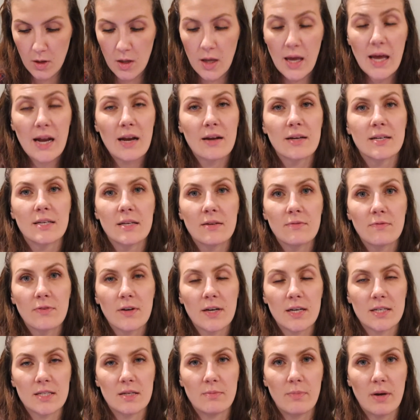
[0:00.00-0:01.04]
And I did
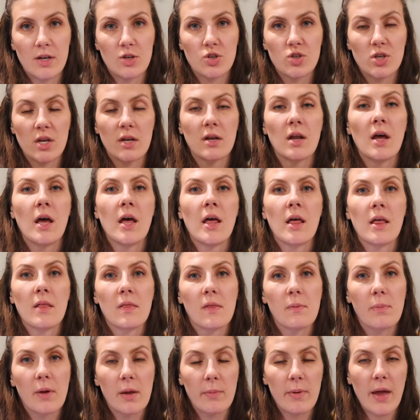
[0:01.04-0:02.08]
forget to mention the
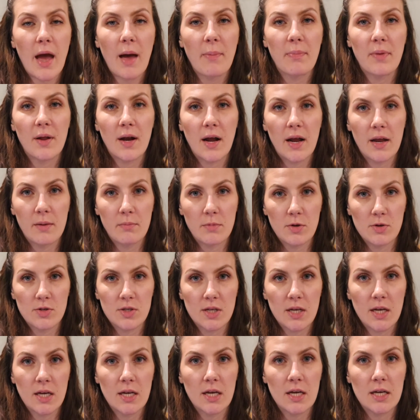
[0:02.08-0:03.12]
baby app that I am
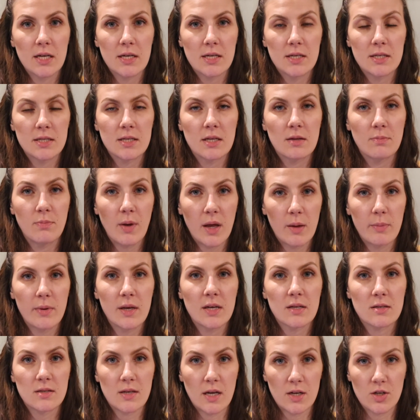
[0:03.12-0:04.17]
using. It is the Baby
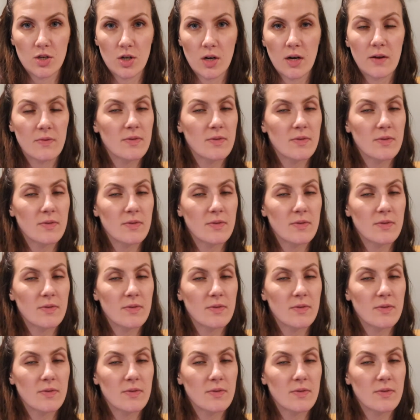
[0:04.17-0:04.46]
Center.